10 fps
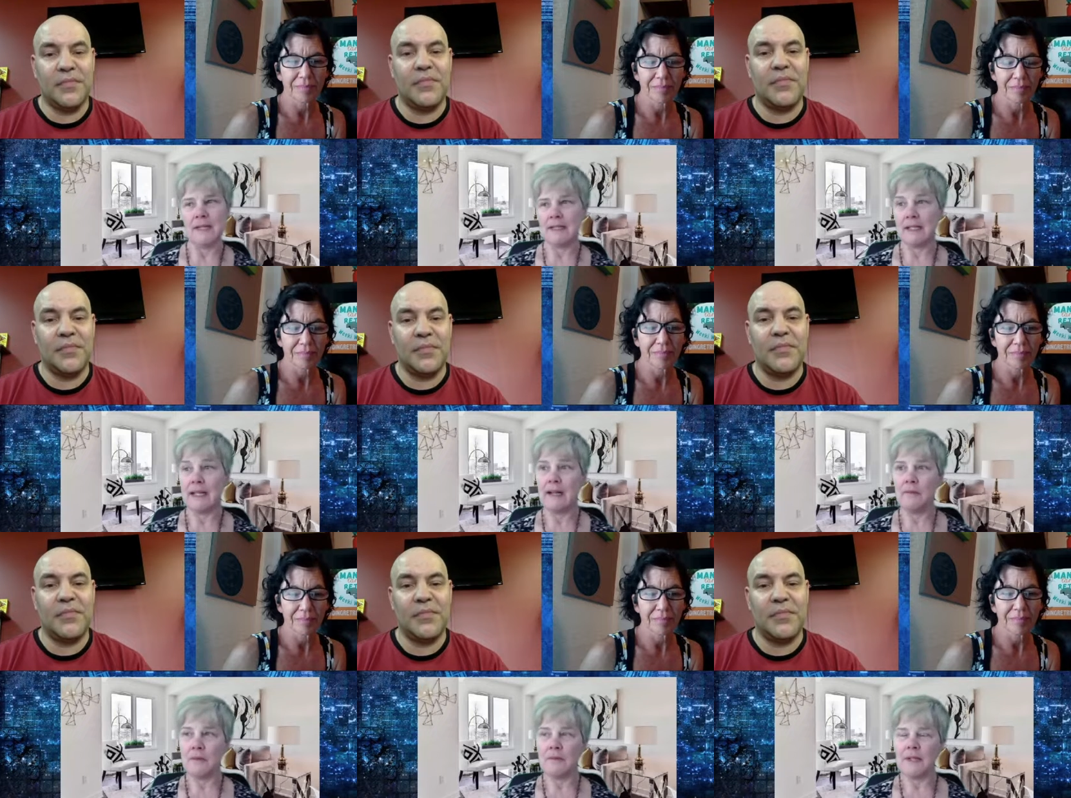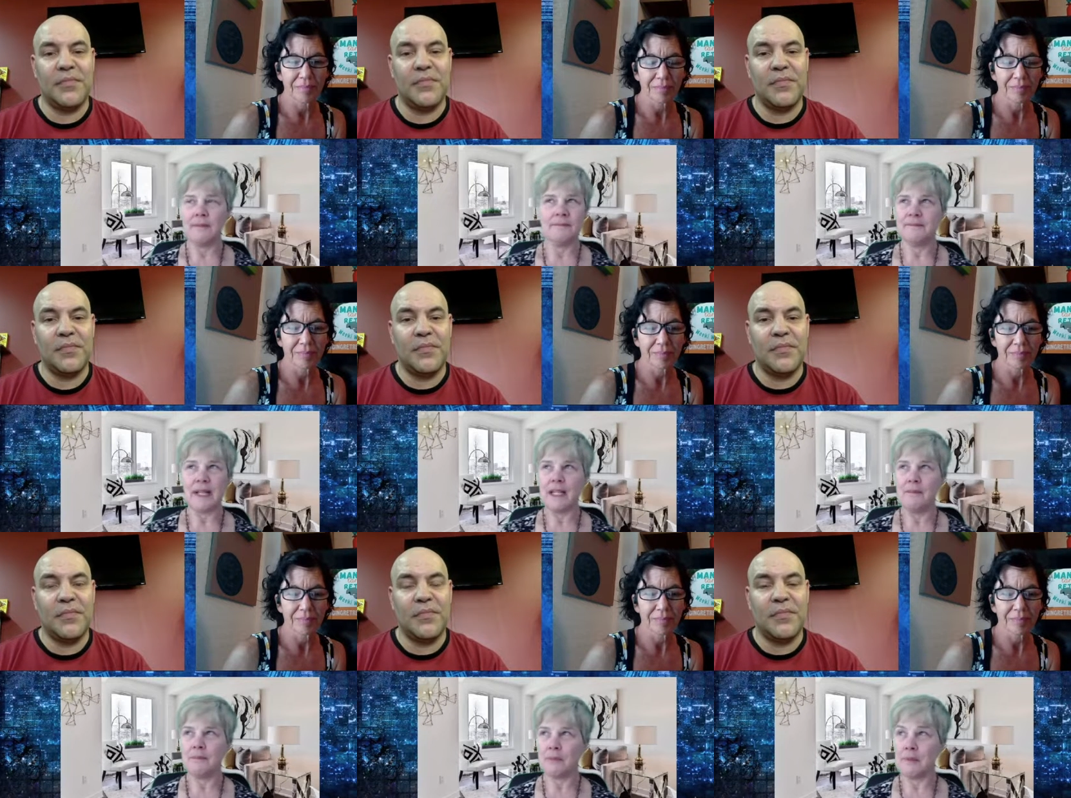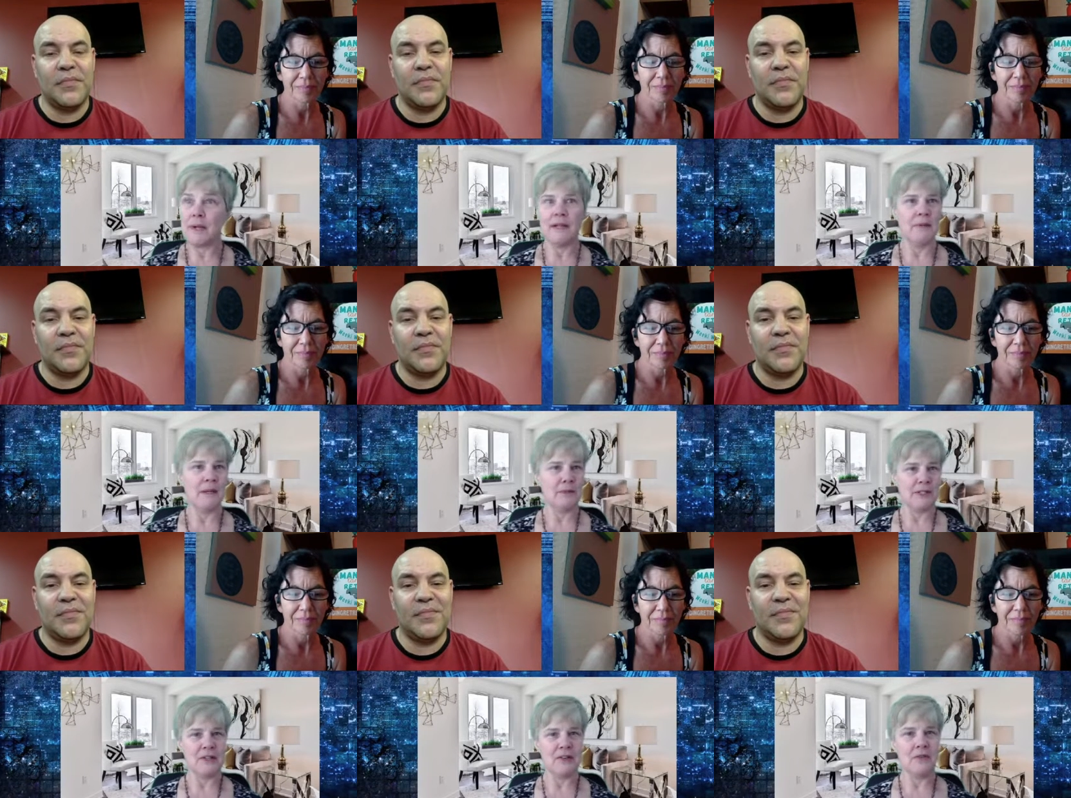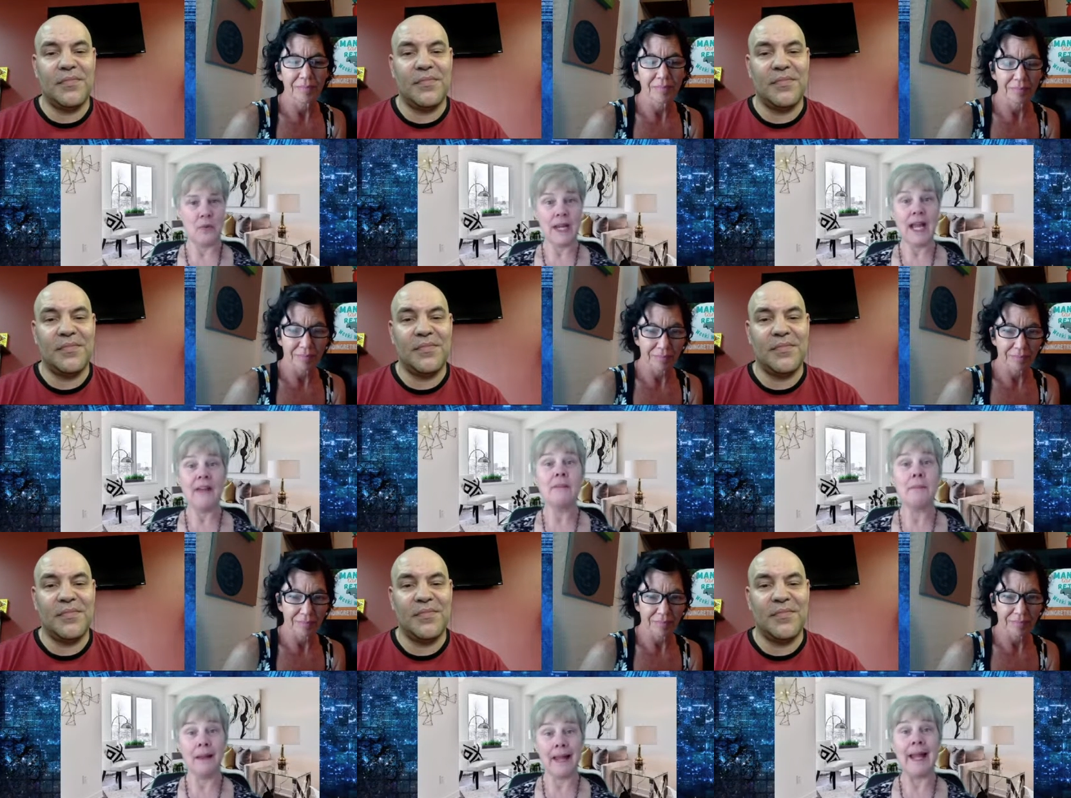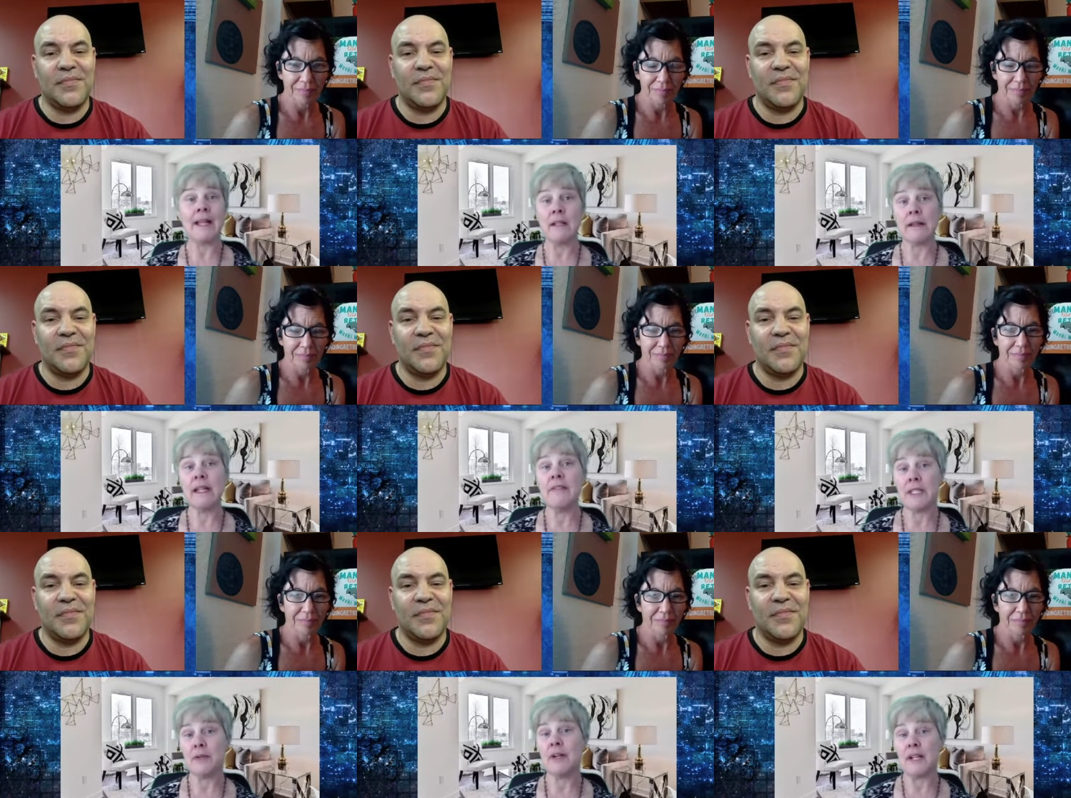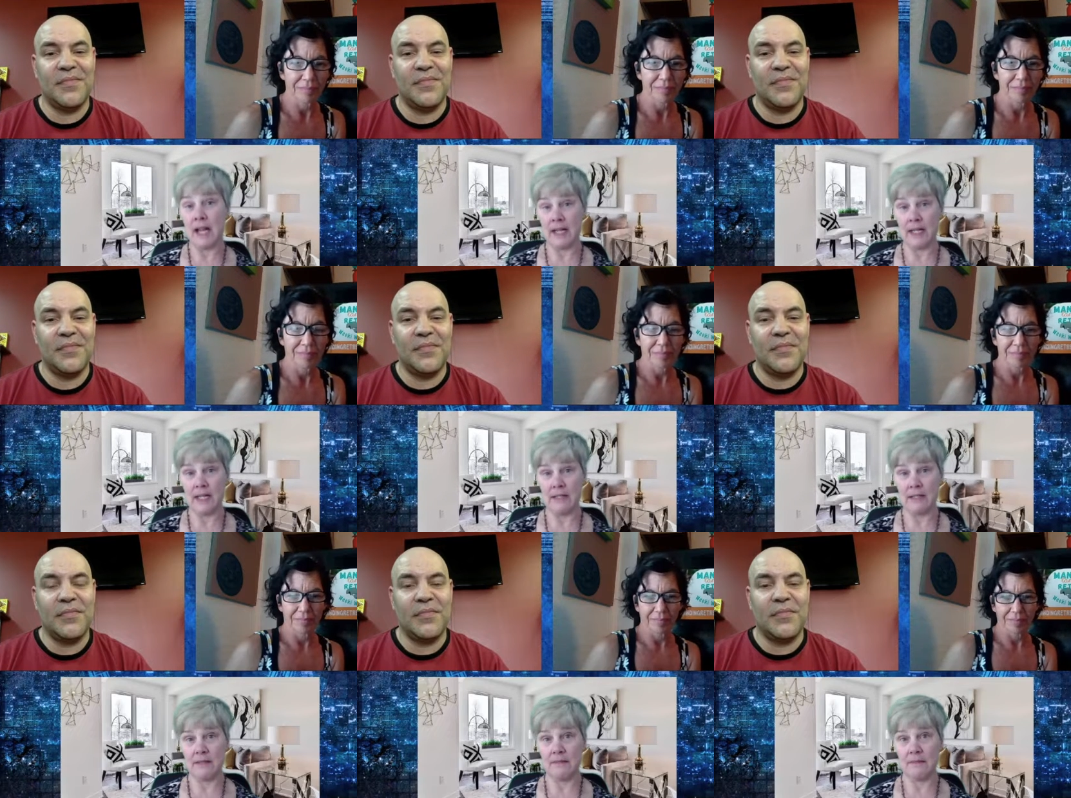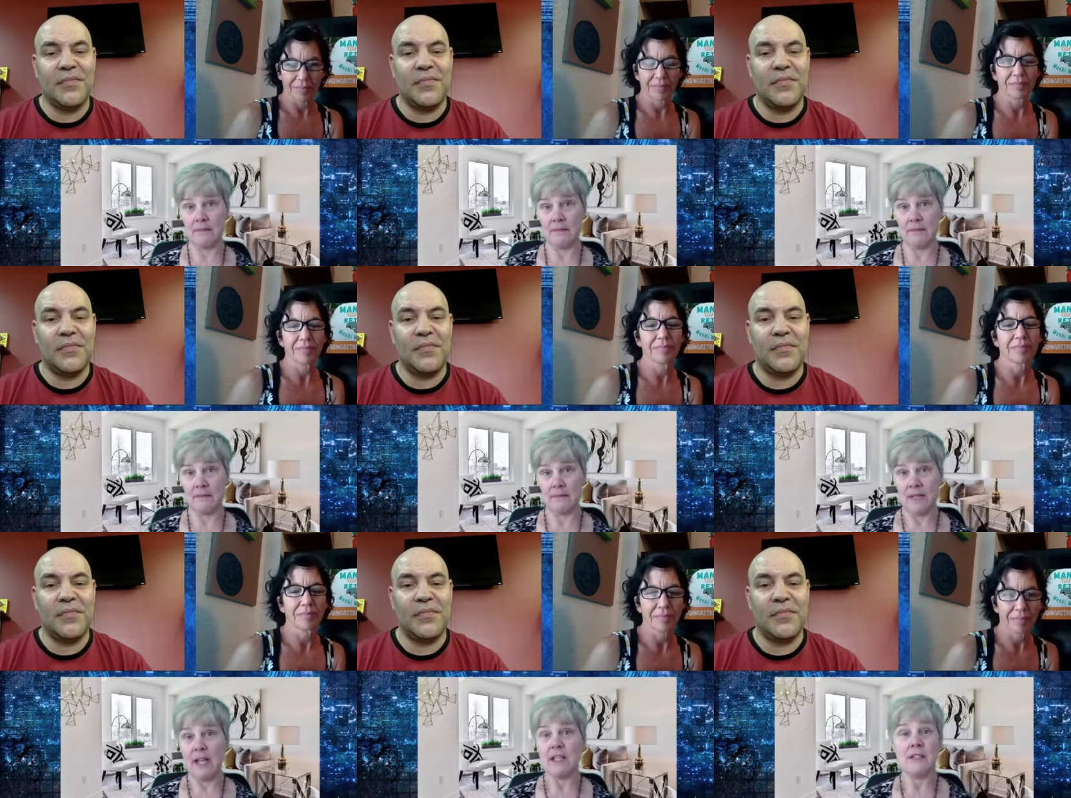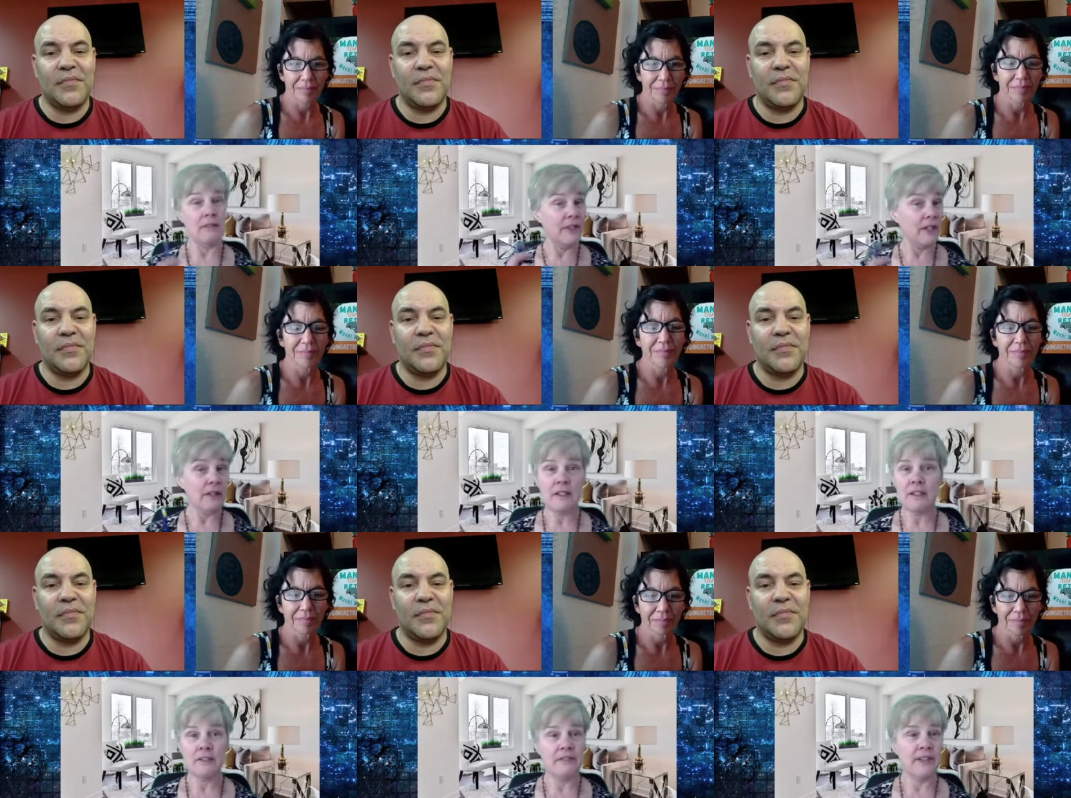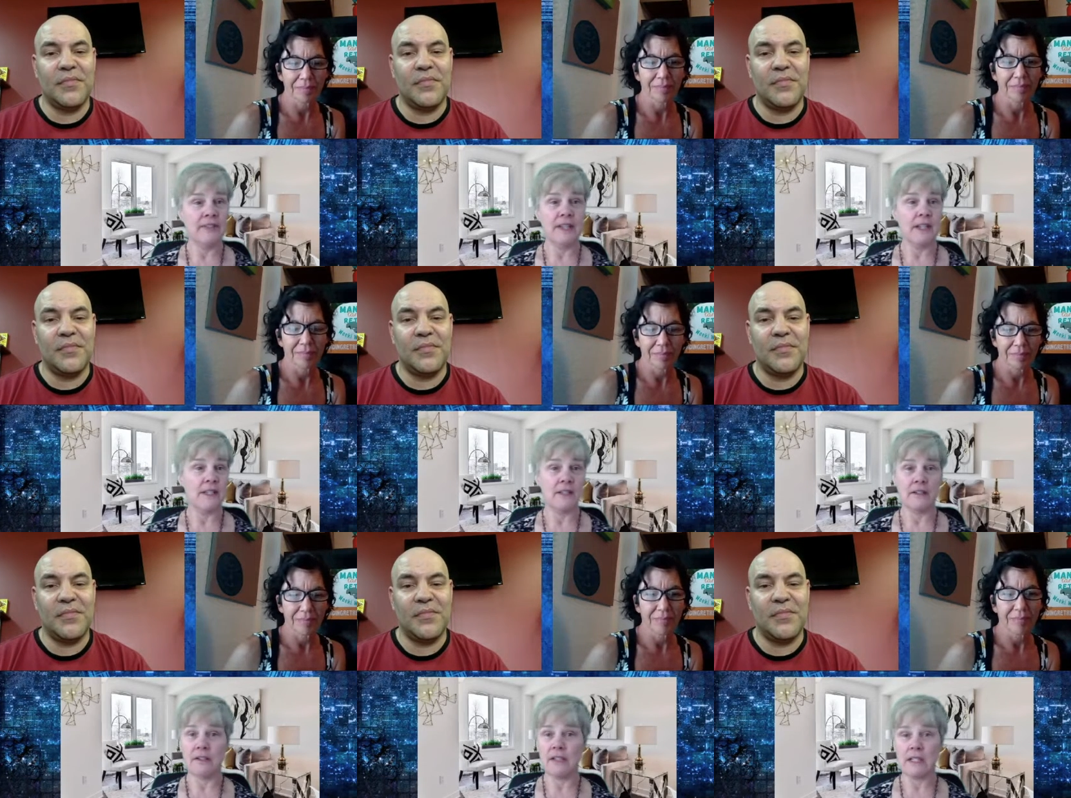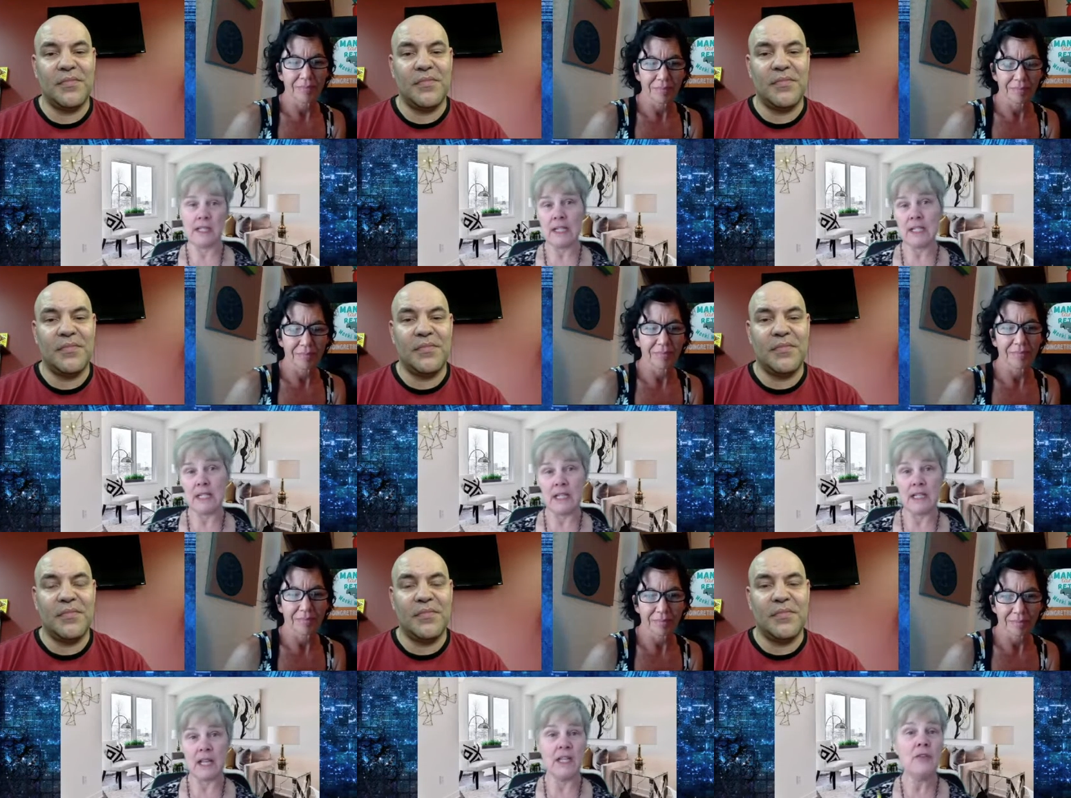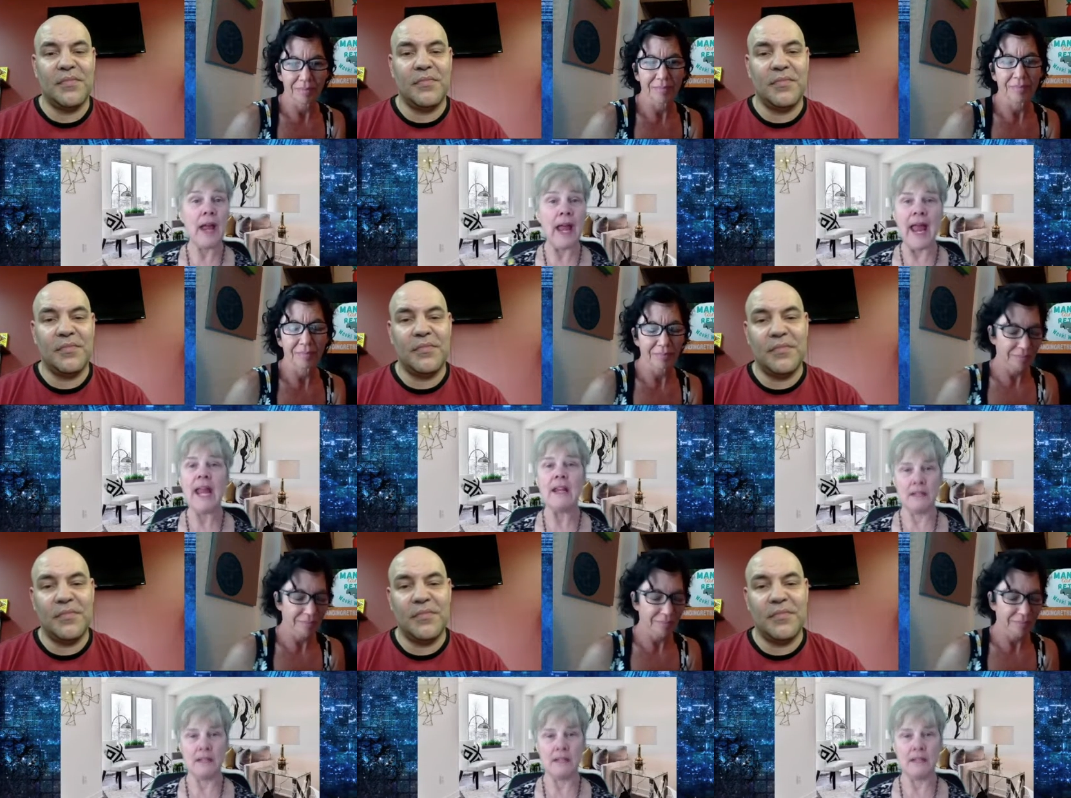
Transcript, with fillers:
Speaker 1: again, um, I keep reminding people too, we have to plan to live into our 90s. So if you're in your 50s and early 60s and you hate